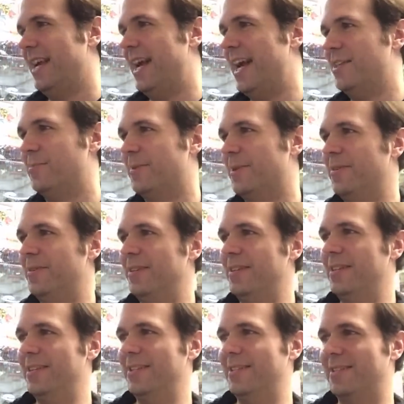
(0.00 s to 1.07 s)
Hasbro
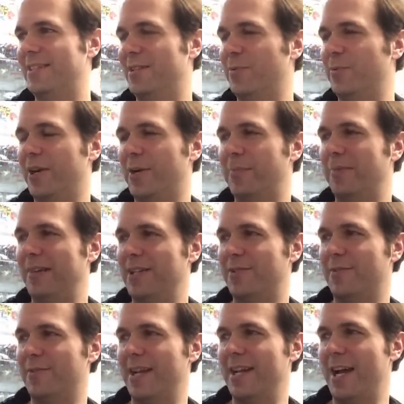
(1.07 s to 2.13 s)
is in a weird place
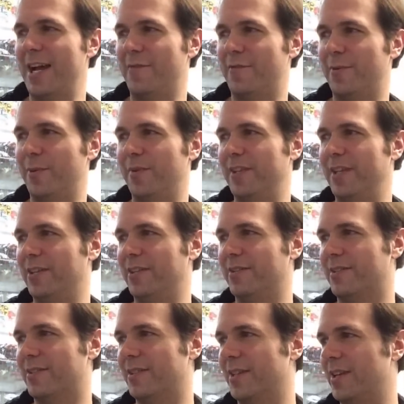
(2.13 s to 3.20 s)
right now for reveals.